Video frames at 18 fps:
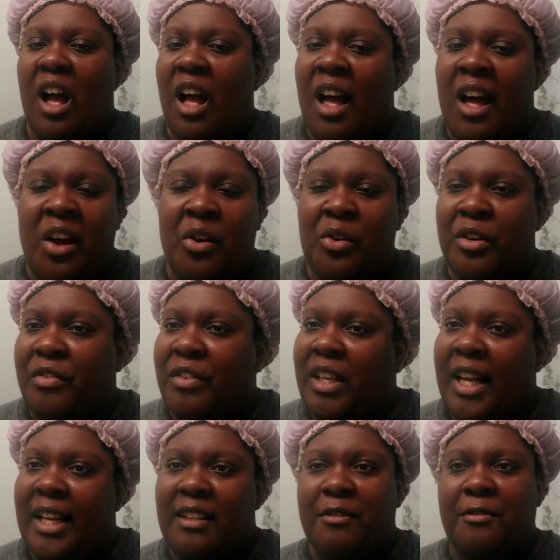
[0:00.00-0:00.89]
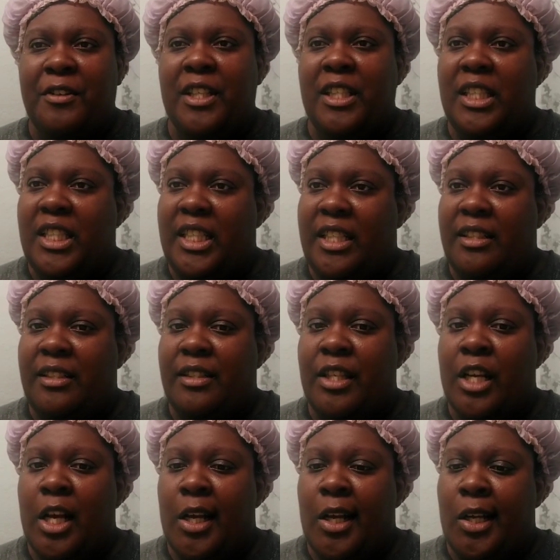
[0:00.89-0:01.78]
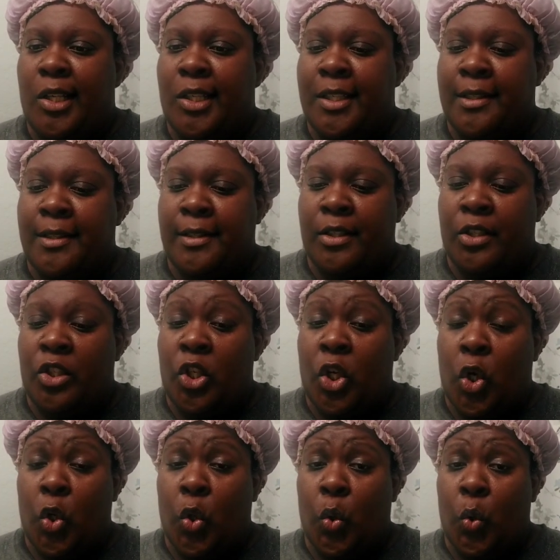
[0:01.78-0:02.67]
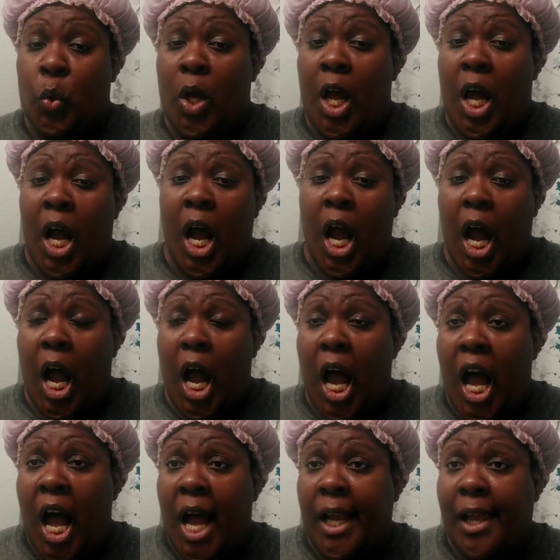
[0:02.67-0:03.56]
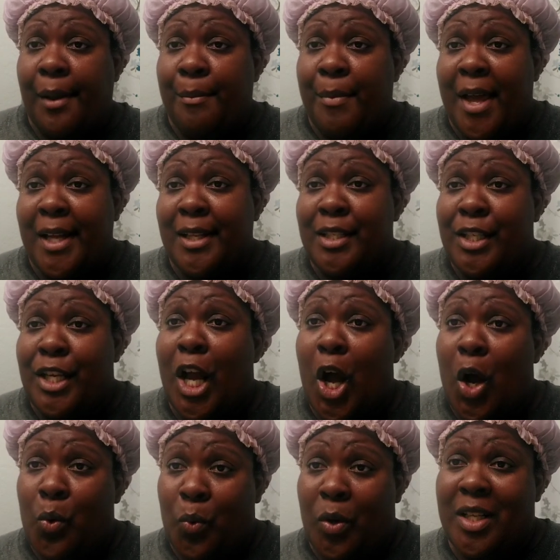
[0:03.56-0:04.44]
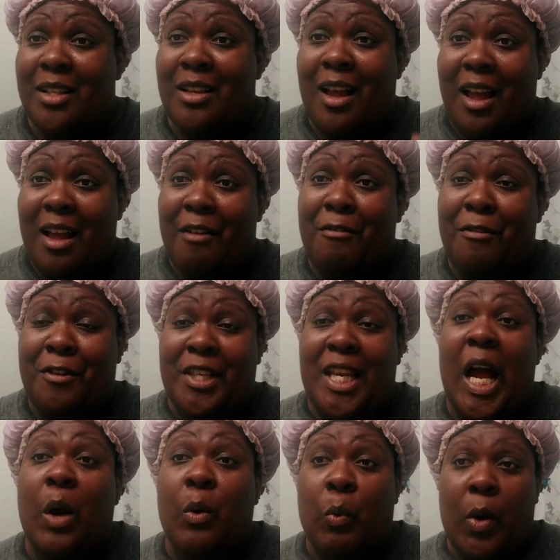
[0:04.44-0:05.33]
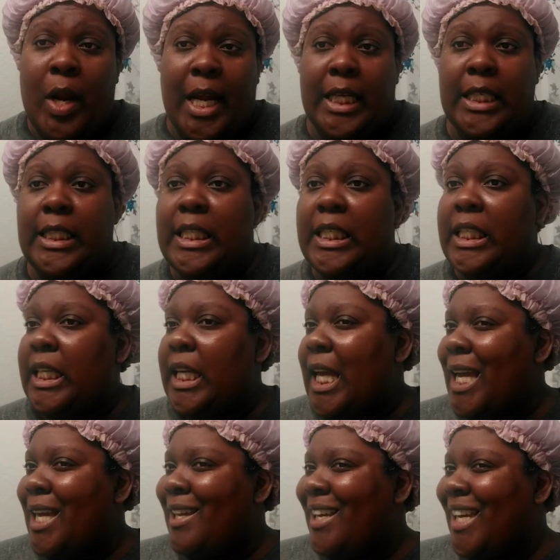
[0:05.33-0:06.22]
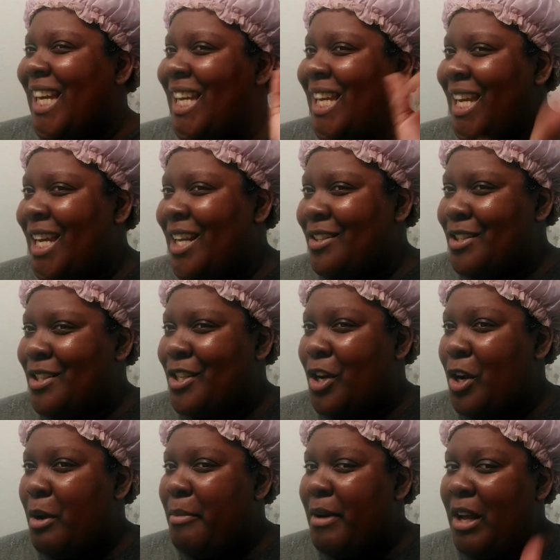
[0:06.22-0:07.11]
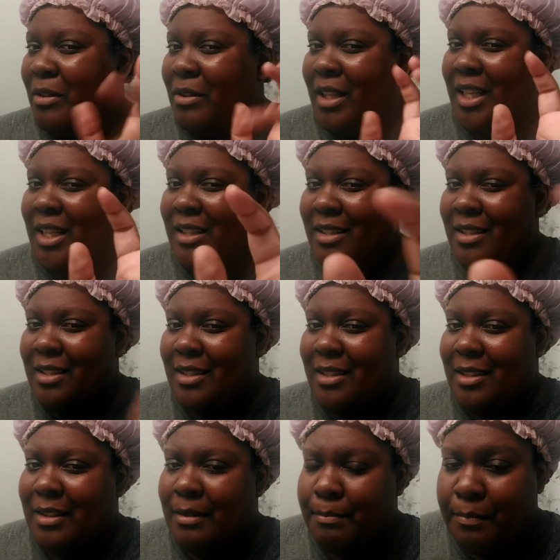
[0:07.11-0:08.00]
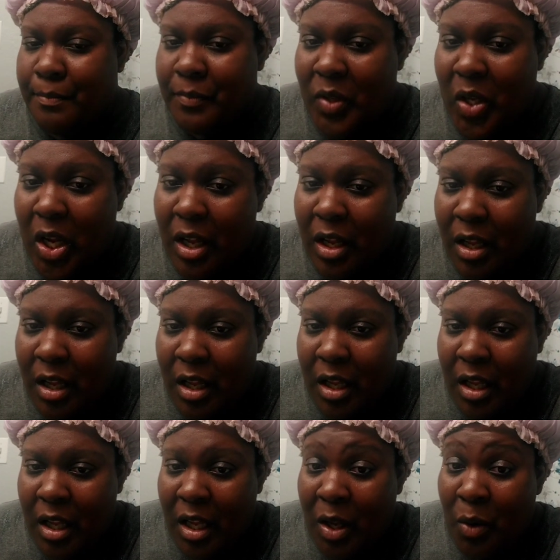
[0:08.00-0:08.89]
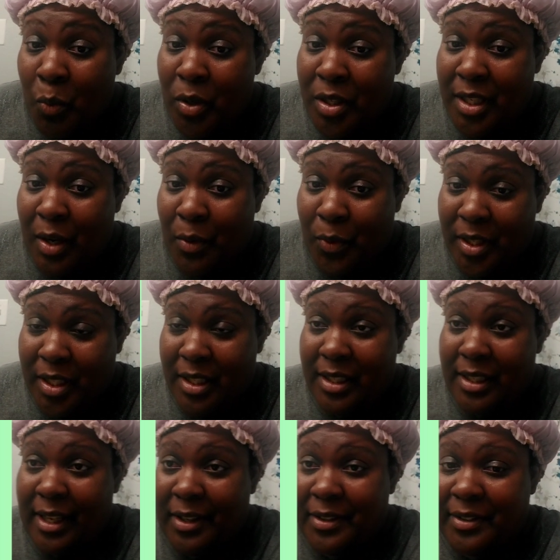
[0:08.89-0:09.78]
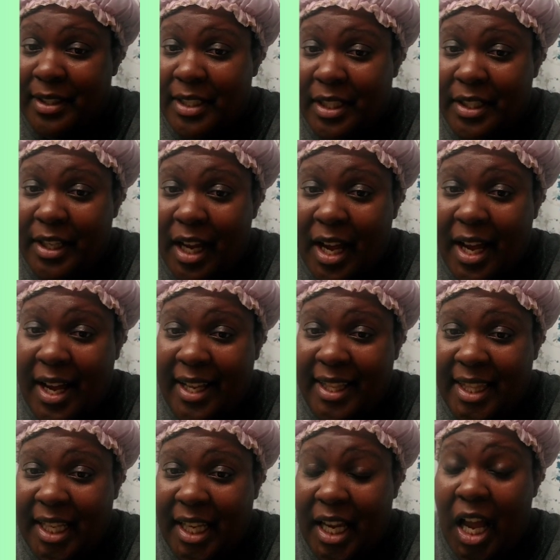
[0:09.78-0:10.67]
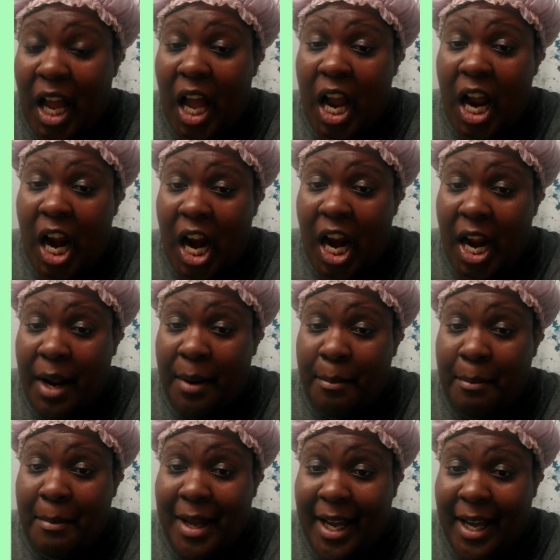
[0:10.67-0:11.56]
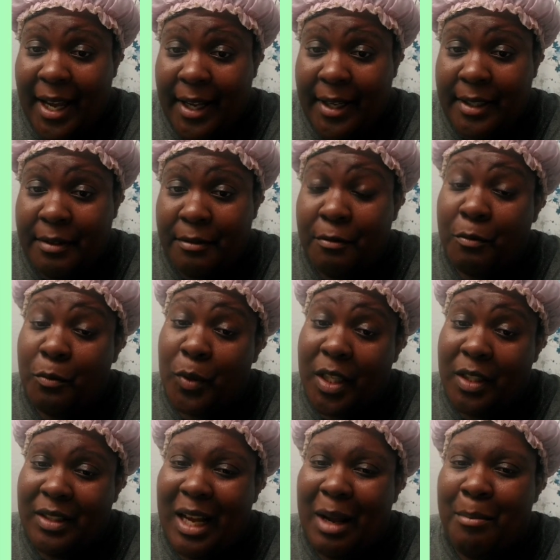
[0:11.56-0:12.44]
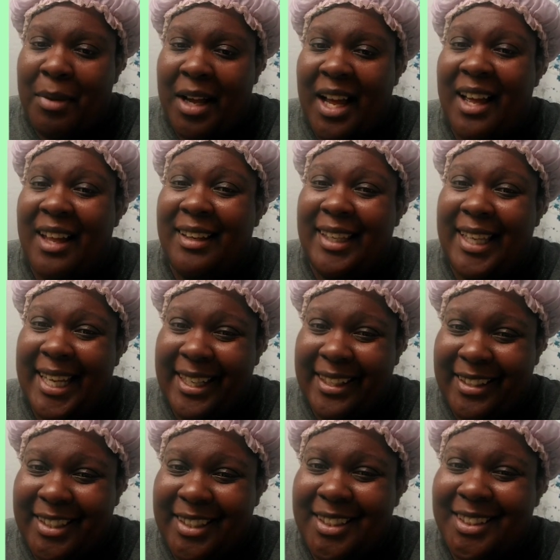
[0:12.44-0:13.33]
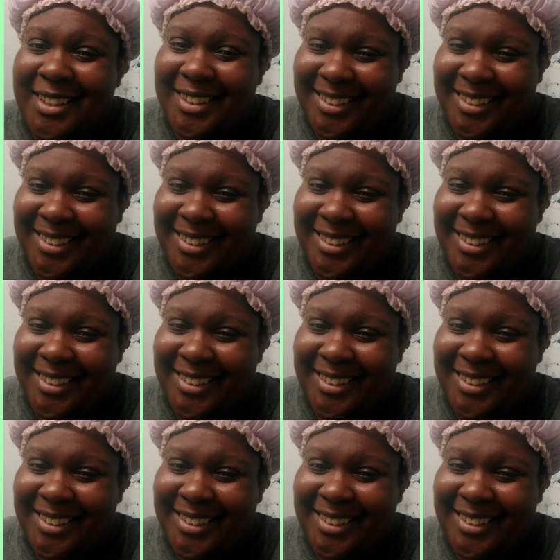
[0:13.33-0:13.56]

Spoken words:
I don't even like the feel of this. So I'll get back to y'all once I have a direct answer about this. And once I rinse this out and tell y'all how I think. All right, bye. Well, not bye, later.